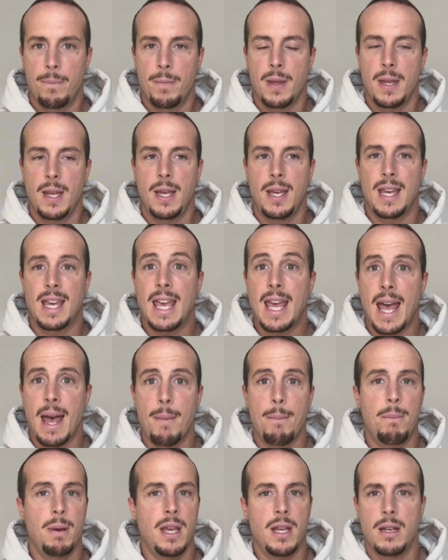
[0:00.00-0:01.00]
it can
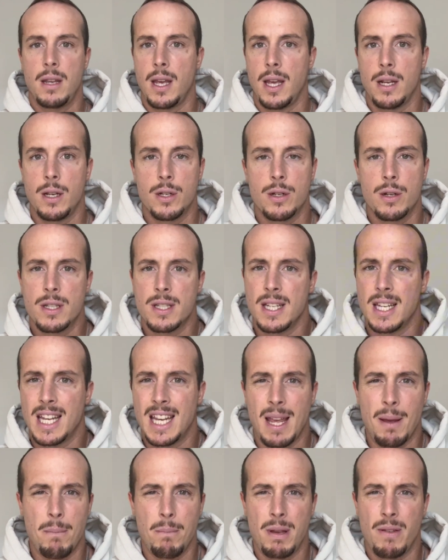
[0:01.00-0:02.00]
be dangerous and it
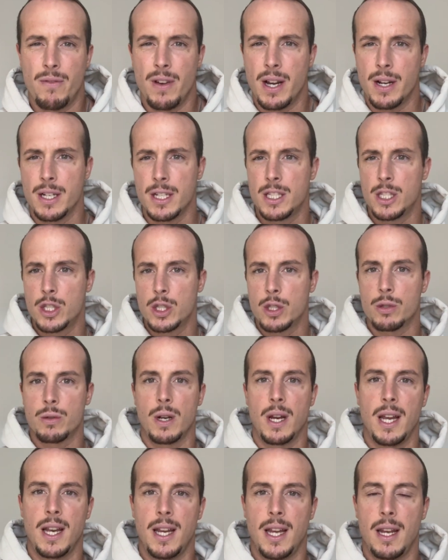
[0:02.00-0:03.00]
can be very
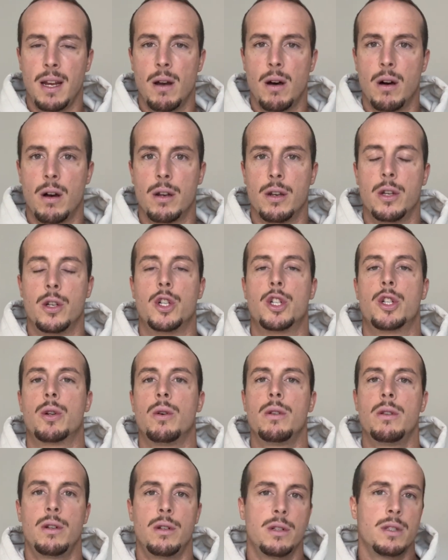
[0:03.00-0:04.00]
straining on the
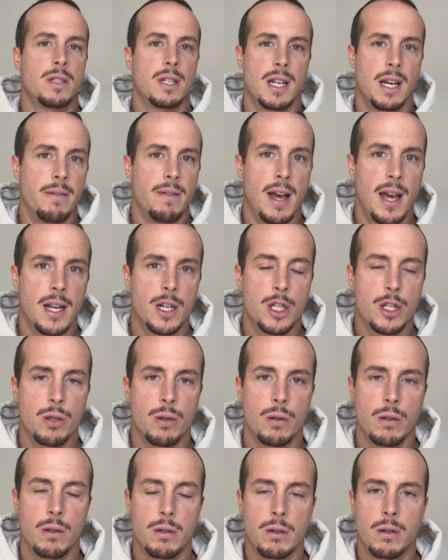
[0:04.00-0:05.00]
shoulders, and I've had
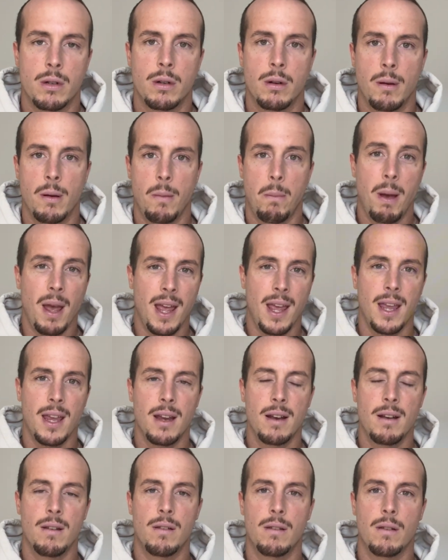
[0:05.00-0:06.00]
shoulder pain,
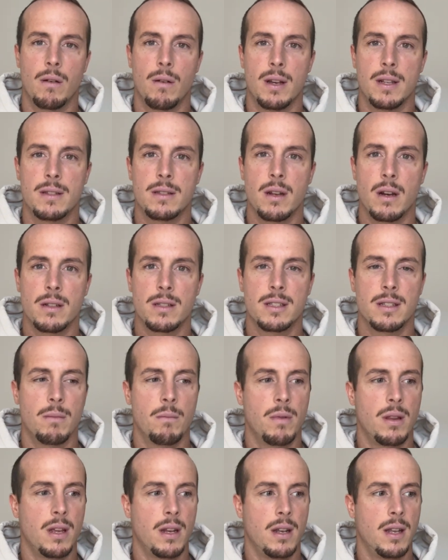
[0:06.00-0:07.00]
so it's not
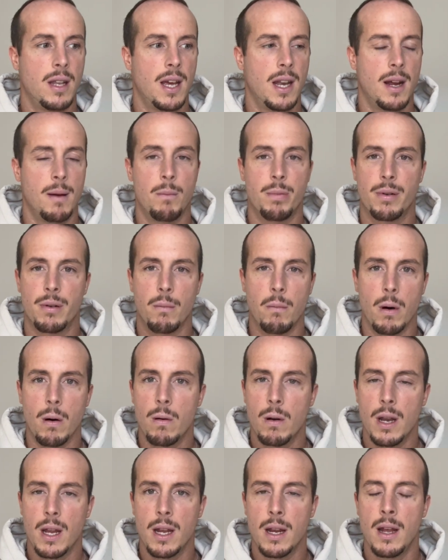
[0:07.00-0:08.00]
something that I'm
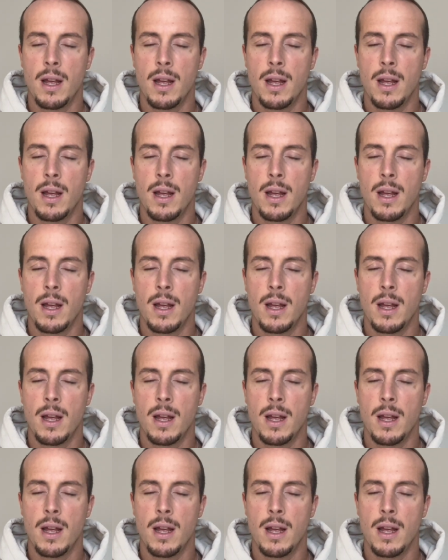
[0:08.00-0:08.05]
promoting.